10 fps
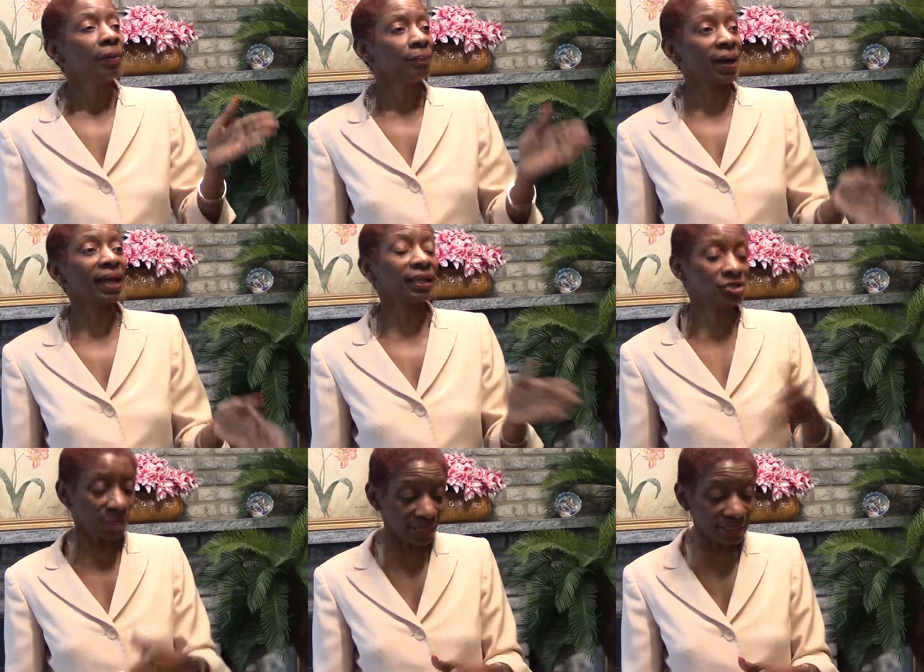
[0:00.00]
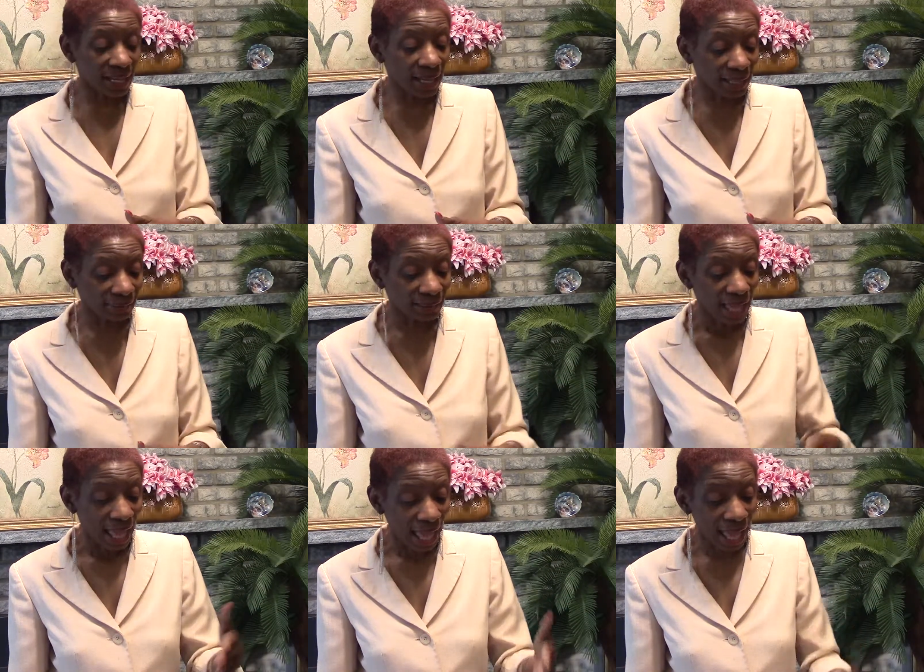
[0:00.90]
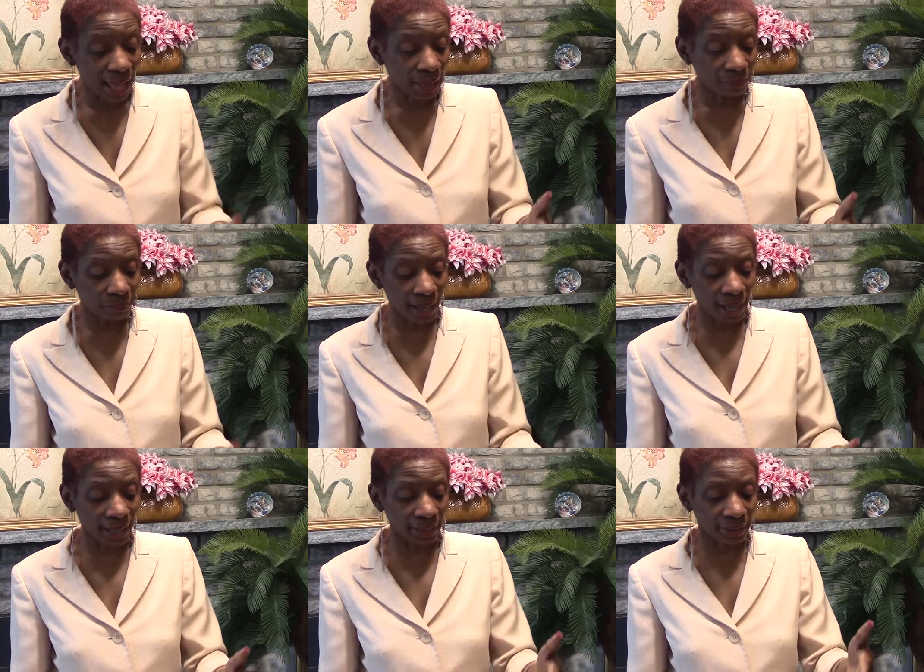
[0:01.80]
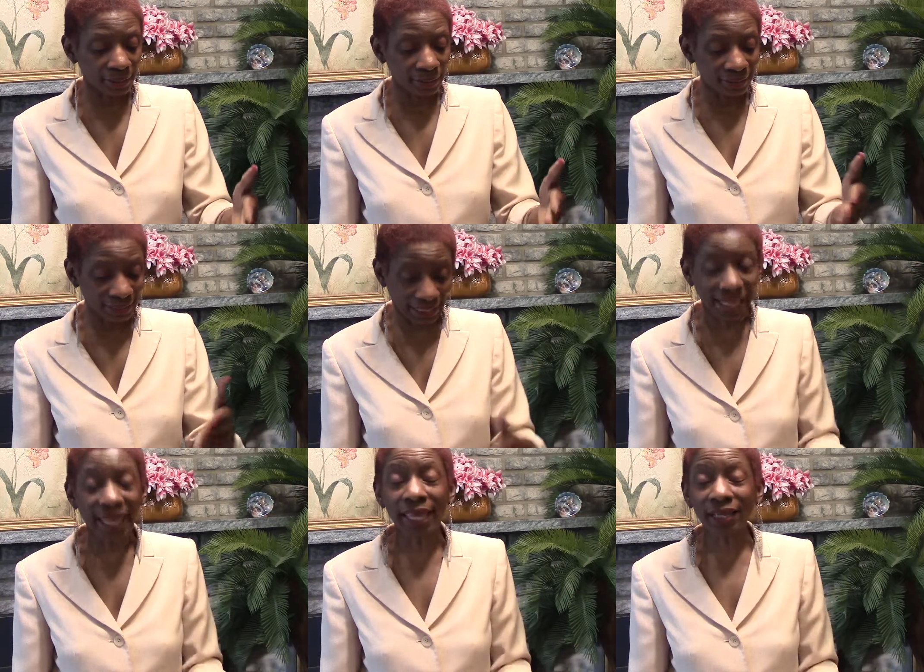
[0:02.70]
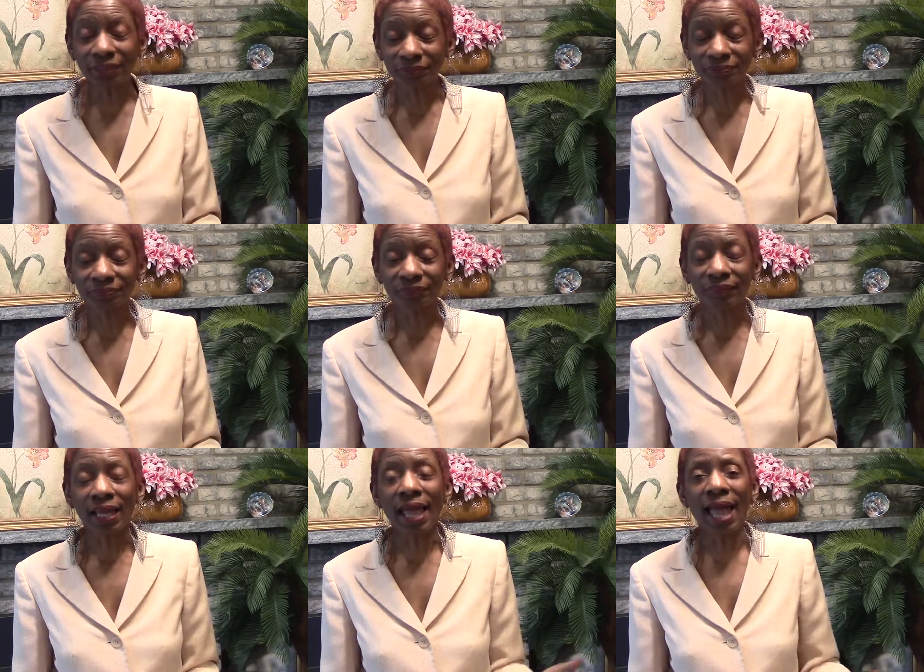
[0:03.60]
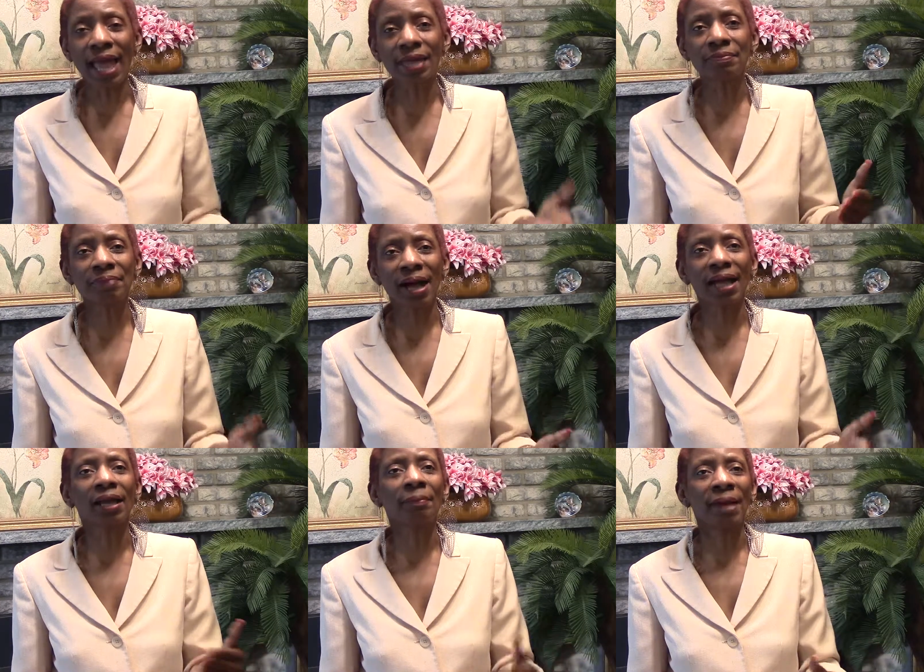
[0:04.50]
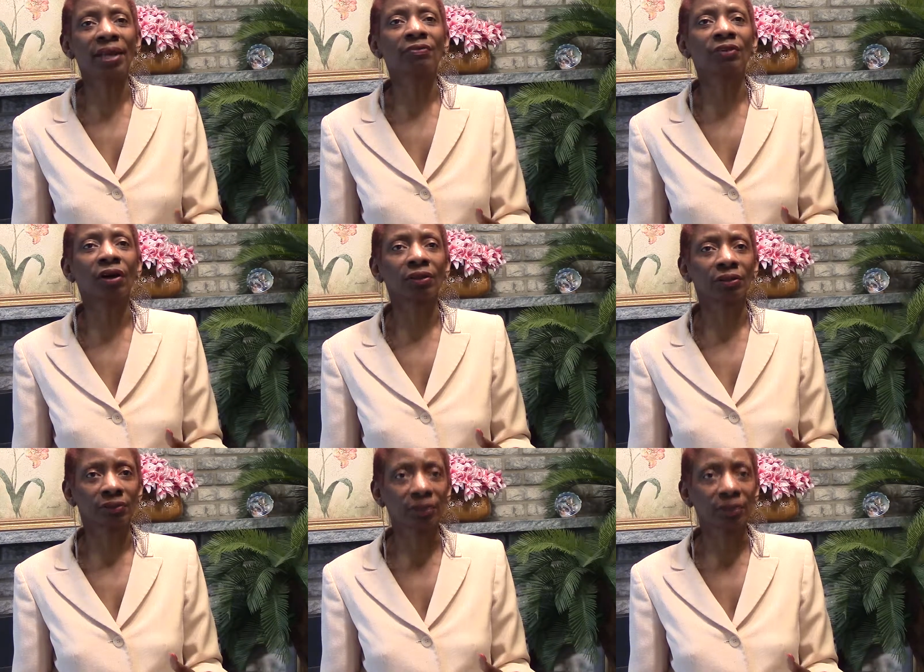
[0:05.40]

by a Gentile and by the king and by a man of color.